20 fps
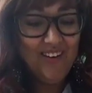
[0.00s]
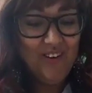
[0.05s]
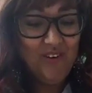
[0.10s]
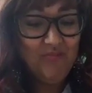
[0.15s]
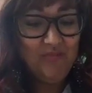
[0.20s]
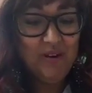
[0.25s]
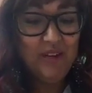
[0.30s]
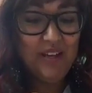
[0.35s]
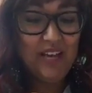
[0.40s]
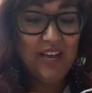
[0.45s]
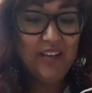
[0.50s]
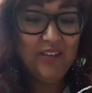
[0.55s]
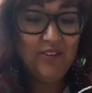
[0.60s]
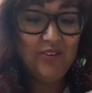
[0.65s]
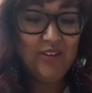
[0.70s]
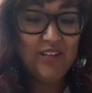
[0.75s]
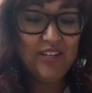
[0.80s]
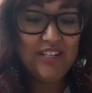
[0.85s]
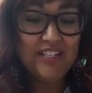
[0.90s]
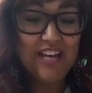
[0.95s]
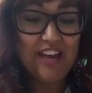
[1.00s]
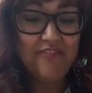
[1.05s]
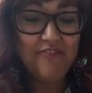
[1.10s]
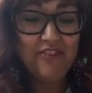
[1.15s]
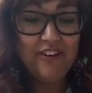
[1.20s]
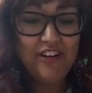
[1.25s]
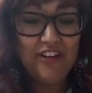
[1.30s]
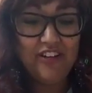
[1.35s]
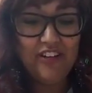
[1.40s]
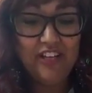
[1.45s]
yeah, you could
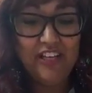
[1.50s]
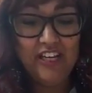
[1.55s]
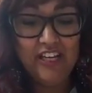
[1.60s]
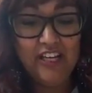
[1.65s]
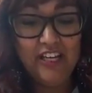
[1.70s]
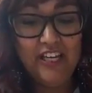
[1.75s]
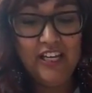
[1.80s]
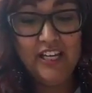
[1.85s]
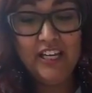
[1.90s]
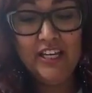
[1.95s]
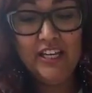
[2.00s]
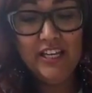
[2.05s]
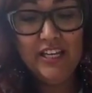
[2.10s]
definitely...